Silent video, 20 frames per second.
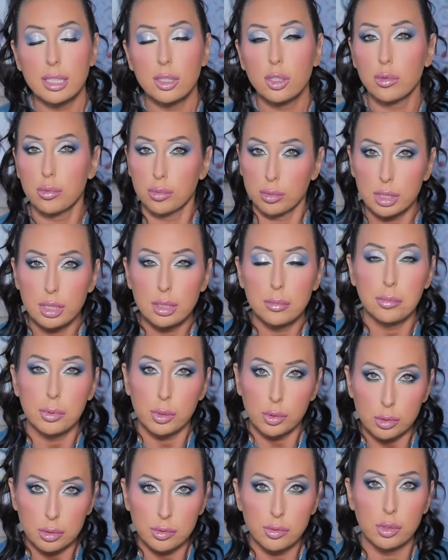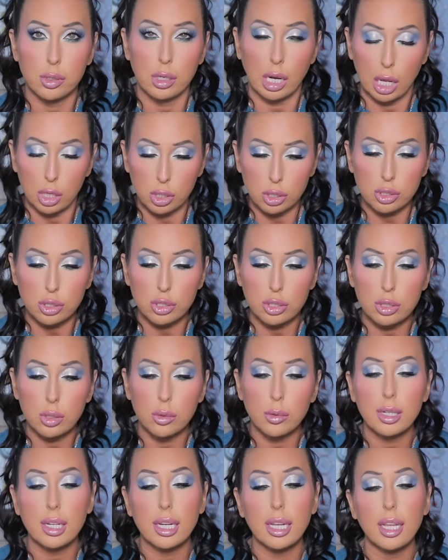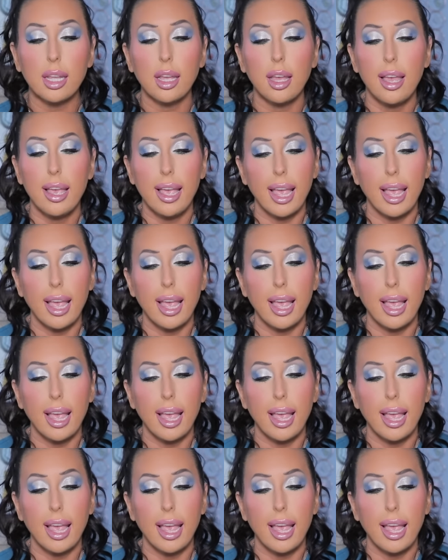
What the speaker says: it's a really beautiful color story.